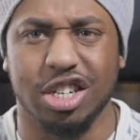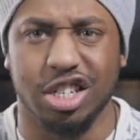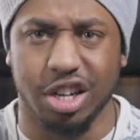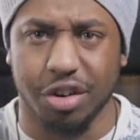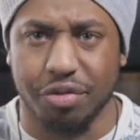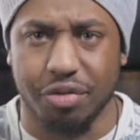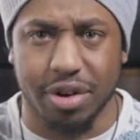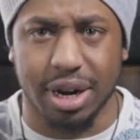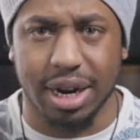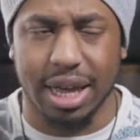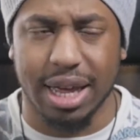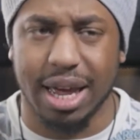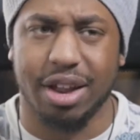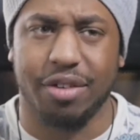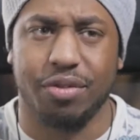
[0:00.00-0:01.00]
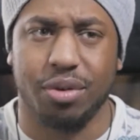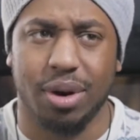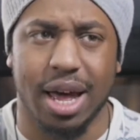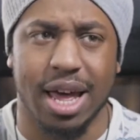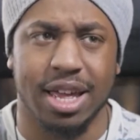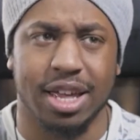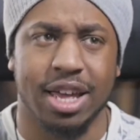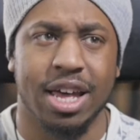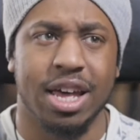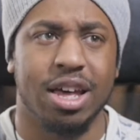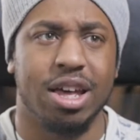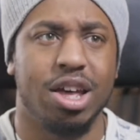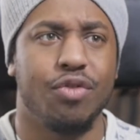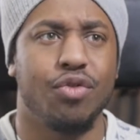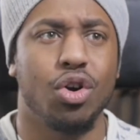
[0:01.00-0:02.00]
differently. And I feel like
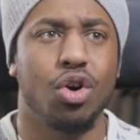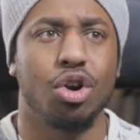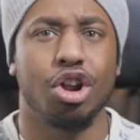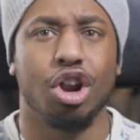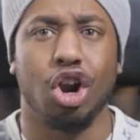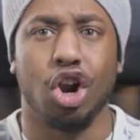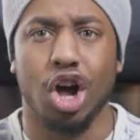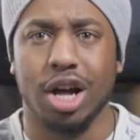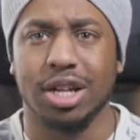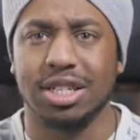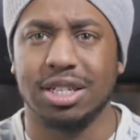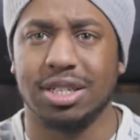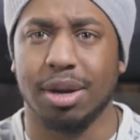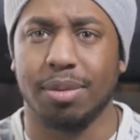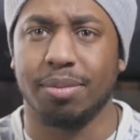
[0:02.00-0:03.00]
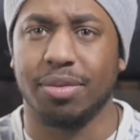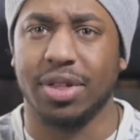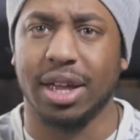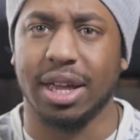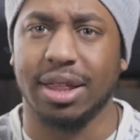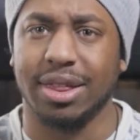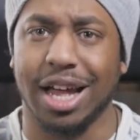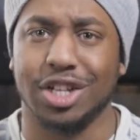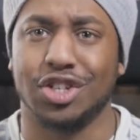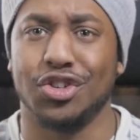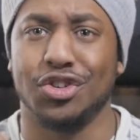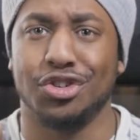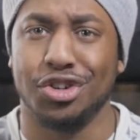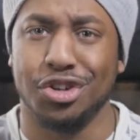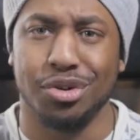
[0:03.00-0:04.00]
if you're going to learn something that's
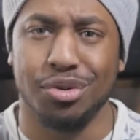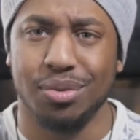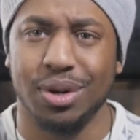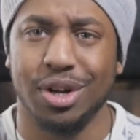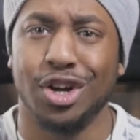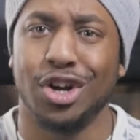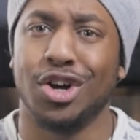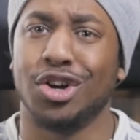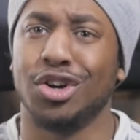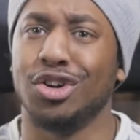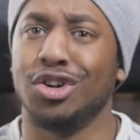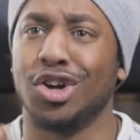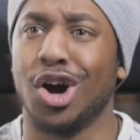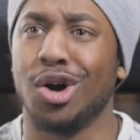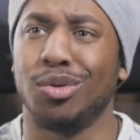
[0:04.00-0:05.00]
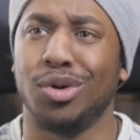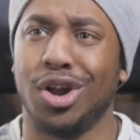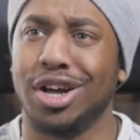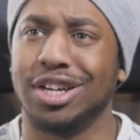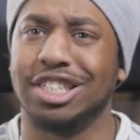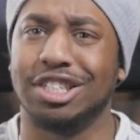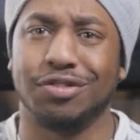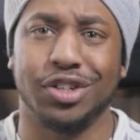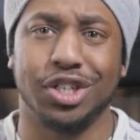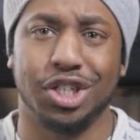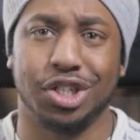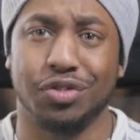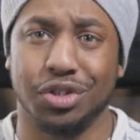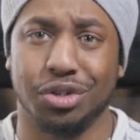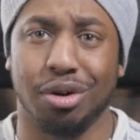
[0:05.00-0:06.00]
new, go learn
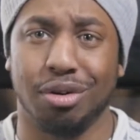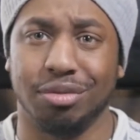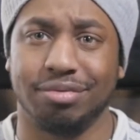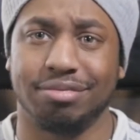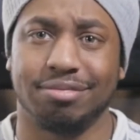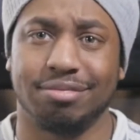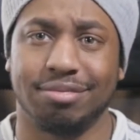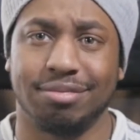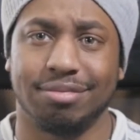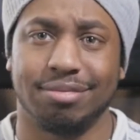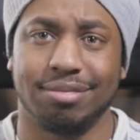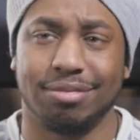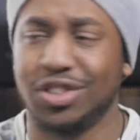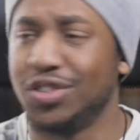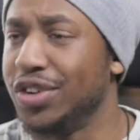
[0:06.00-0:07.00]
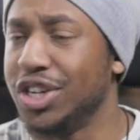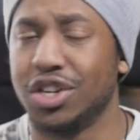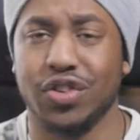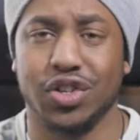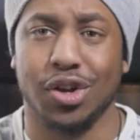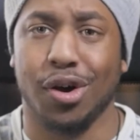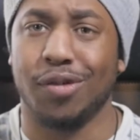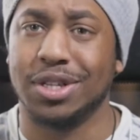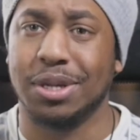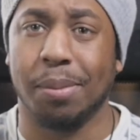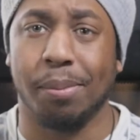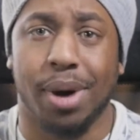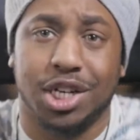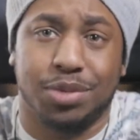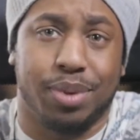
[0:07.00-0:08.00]
DaVinci Resolve. DaVinci Resolve is a
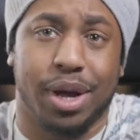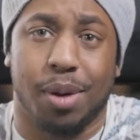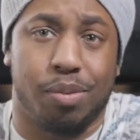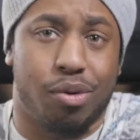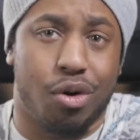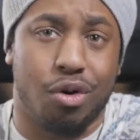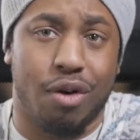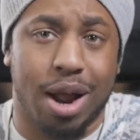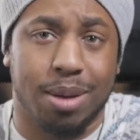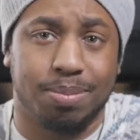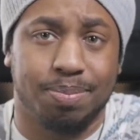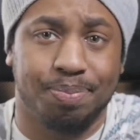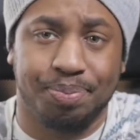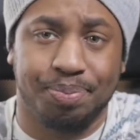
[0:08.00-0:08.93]
much better program